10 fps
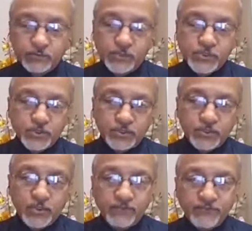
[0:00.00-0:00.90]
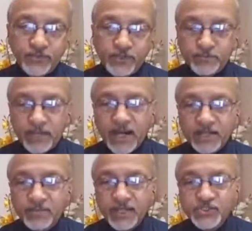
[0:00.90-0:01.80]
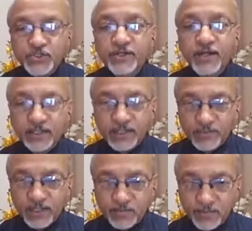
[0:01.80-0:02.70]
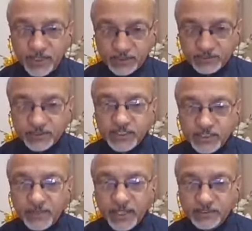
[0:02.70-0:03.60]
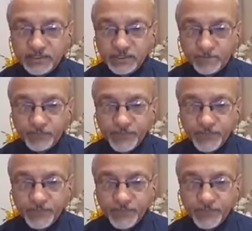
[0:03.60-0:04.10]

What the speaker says: we should go for plant based drug development. That's the main thing.